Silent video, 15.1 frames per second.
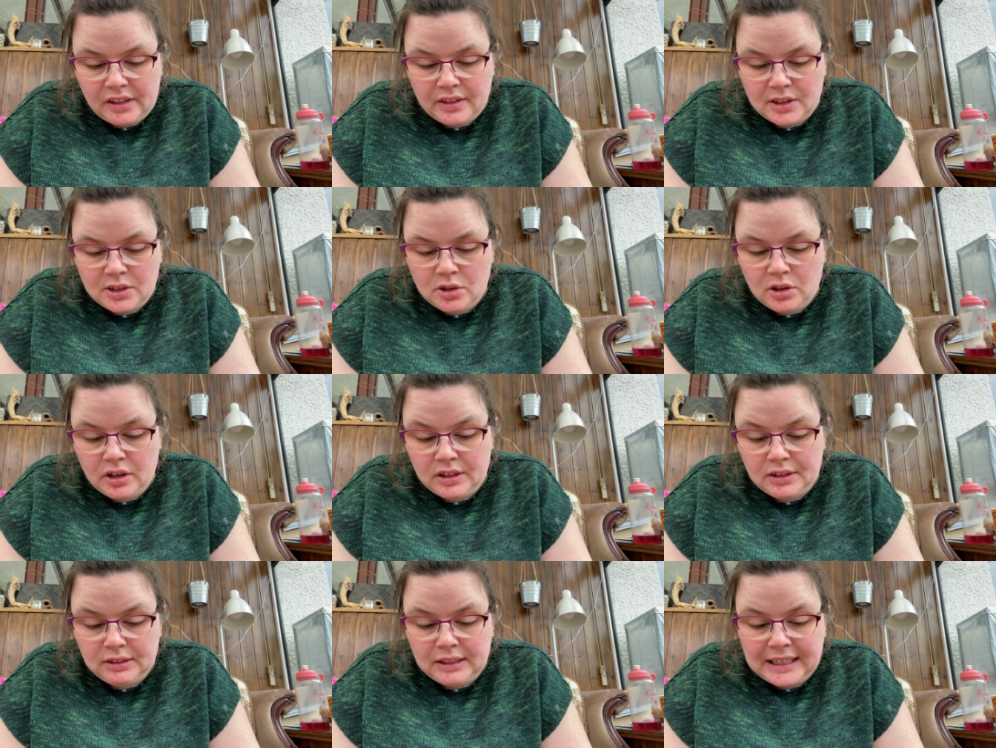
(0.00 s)
it's not going
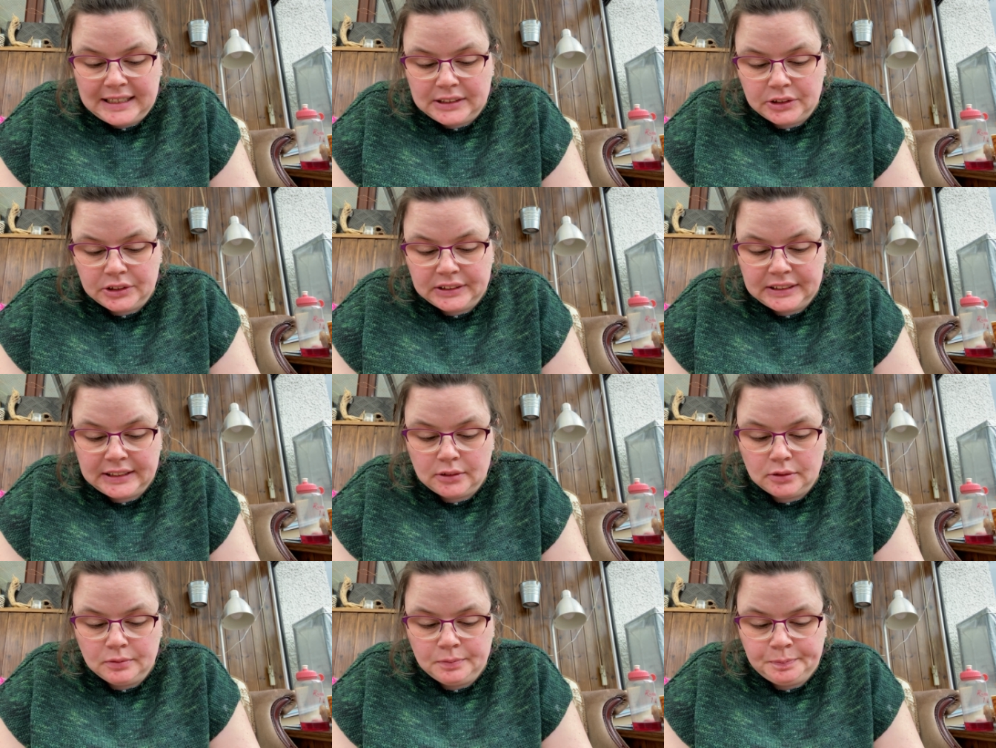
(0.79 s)
to ladder
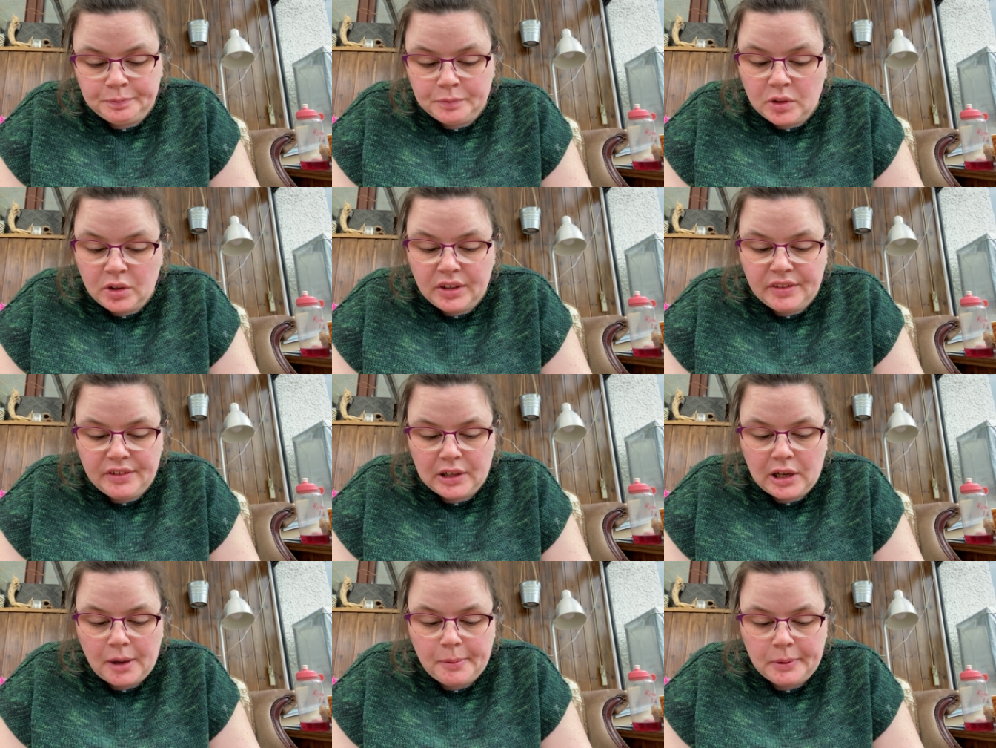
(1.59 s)
down, or even a
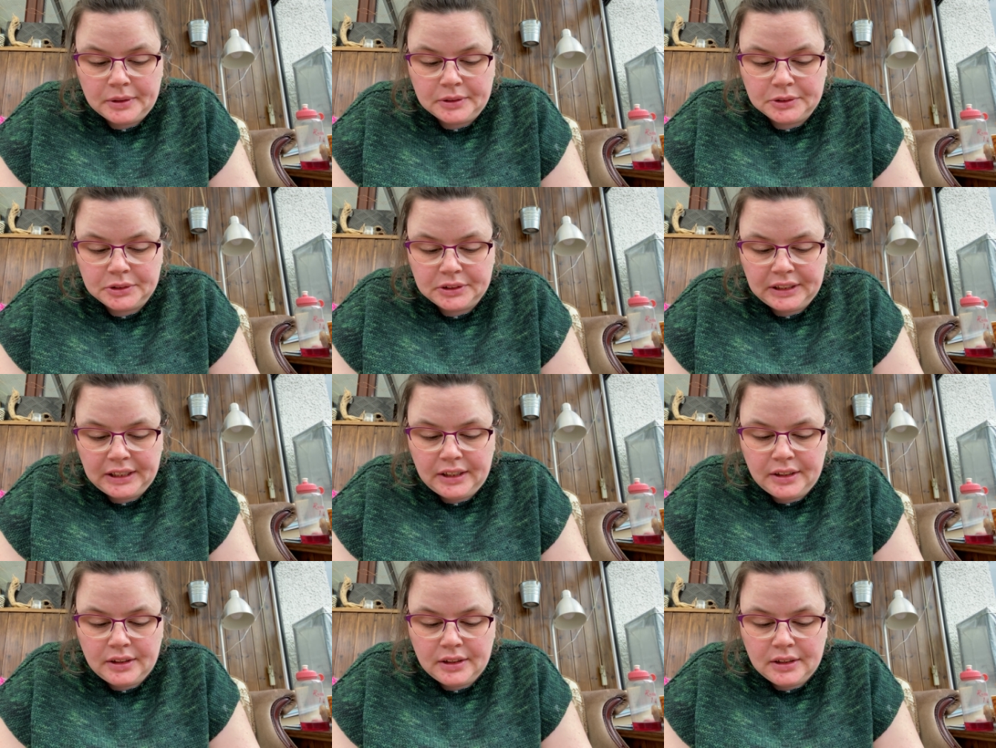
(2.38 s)
couple
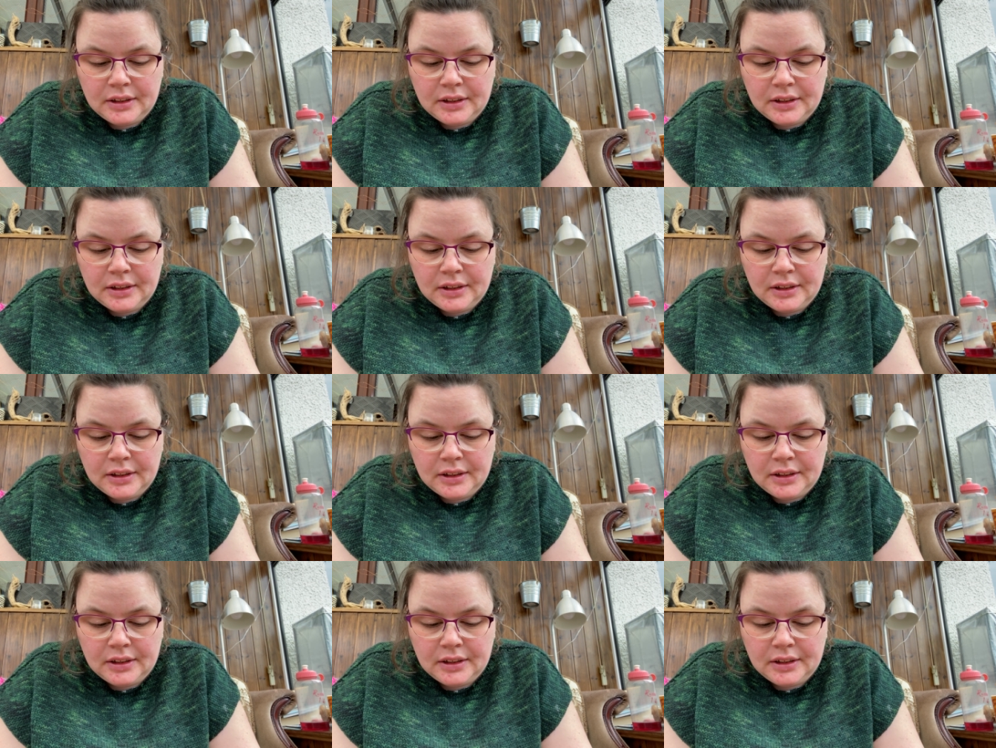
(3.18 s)
underneath,